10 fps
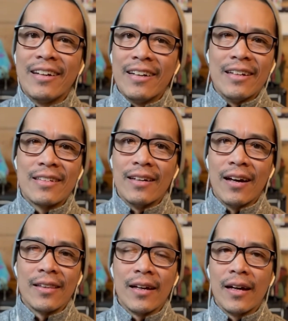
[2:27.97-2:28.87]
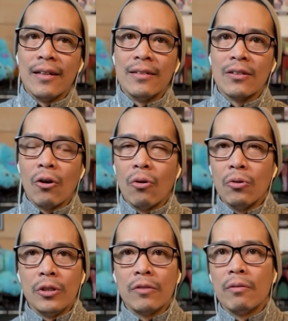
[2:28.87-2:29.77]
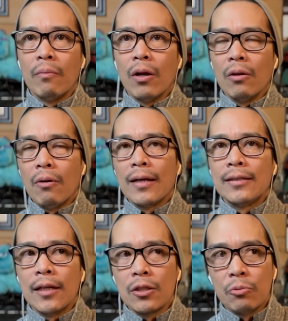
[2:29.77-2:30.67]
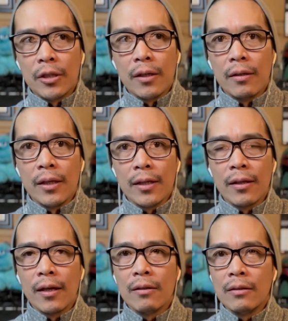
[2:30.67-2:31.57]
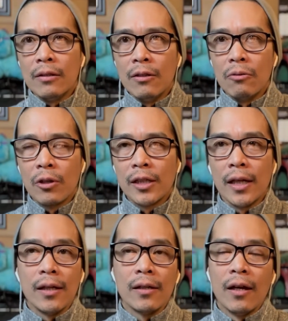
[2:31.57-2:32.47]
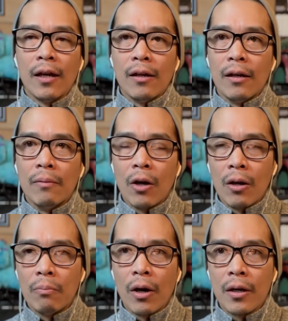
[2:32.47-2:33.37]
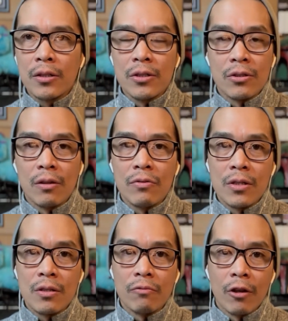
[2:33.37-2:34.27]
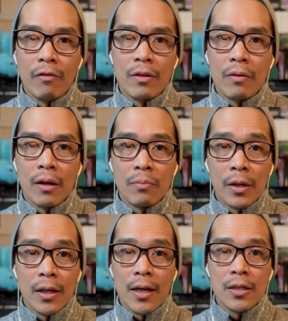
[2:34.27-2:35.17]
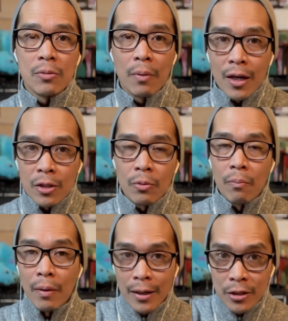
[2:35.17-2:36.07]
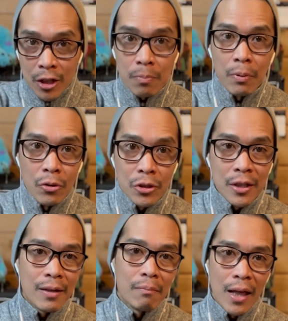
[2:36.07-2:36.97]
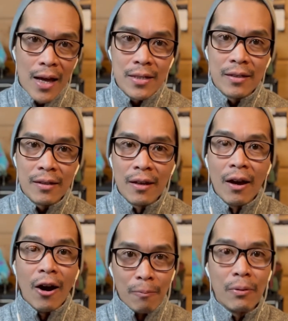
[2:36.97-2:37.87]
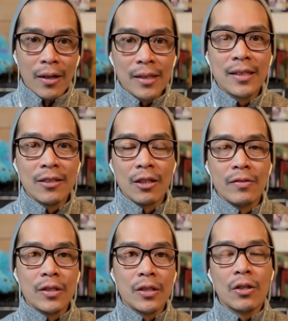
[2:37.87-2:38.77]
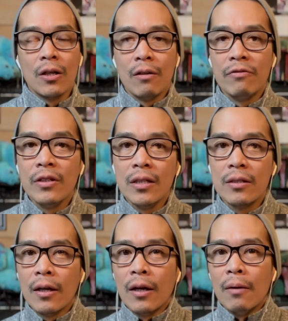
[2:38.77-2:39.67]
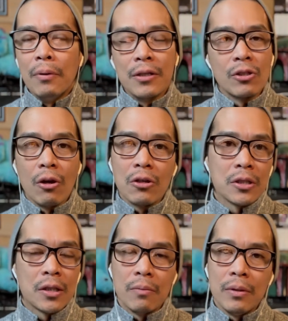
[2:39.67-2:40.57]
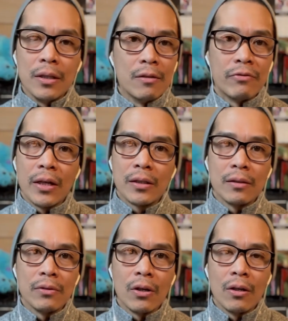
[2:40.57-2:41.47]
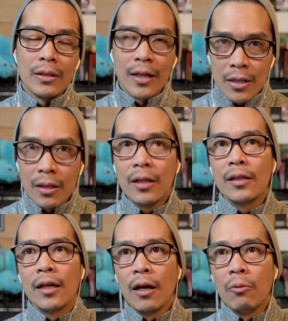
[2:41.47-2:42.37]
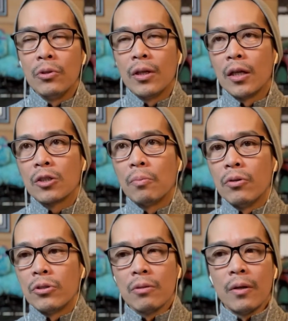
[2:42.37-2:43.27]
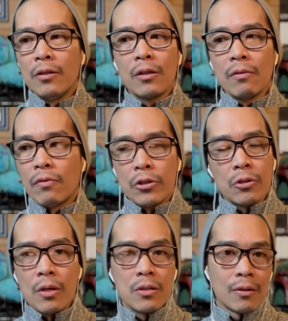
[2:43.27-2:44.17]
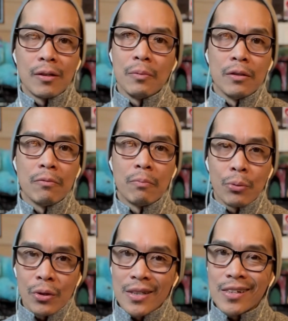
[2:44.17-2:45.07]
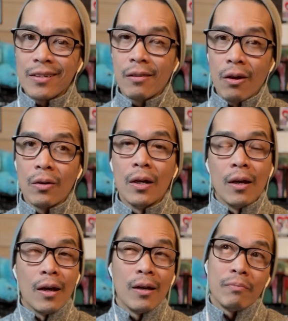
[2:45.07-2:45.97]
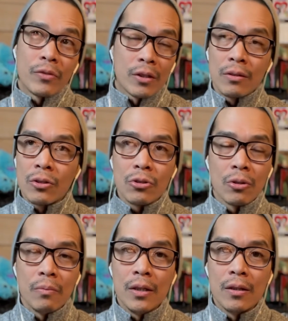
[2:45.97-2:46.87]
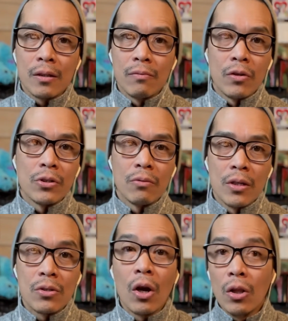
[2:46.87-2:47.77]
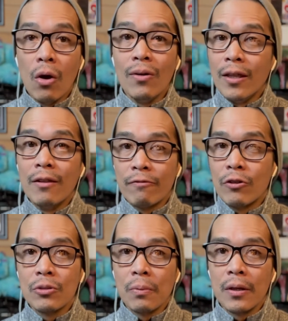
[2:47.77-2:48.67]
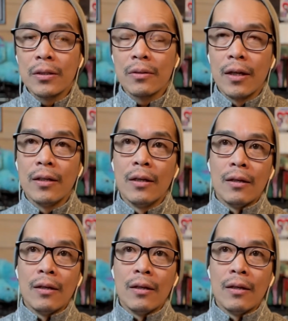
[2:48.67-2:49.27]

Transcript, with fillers: It's not that. It's a whole different ball of wax. Yes, we can think that you know we're getting um, our products and services in front of as many eyes as possible by just posting and blasting our products and services on our feeds, but it's largely going to be ineffective, y'all. Yes, it can get help you get exposure, but your conversion rates are going to be pretty low. Uh, social social media conversion rates are low in the first place, right?